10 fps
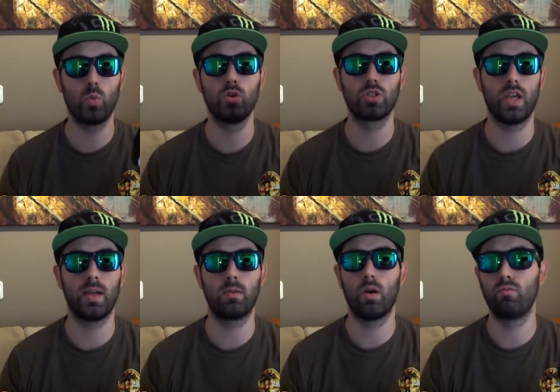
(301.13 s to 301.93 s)
It will
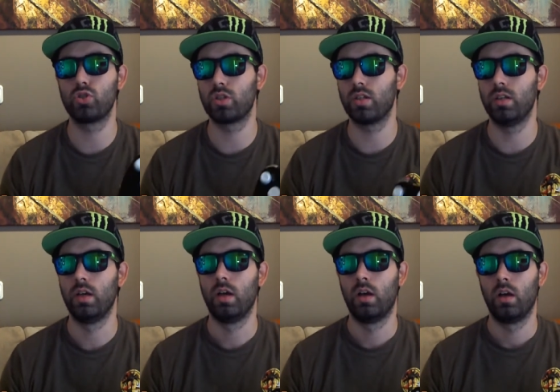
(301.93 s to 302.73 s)
take
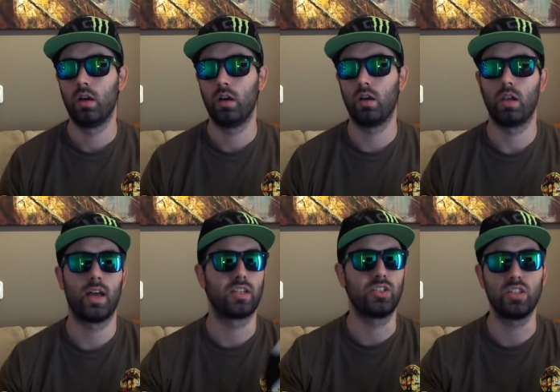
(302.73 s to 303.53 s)
obviously
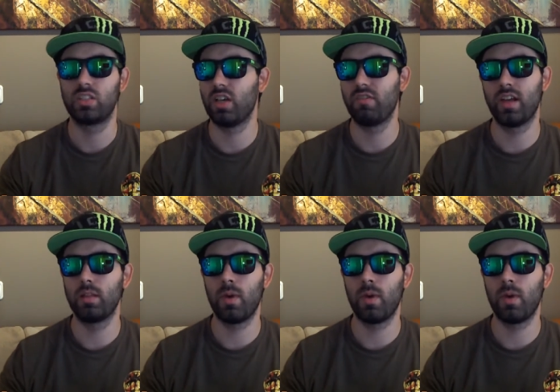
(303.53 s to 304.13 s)
like 6, 7, 8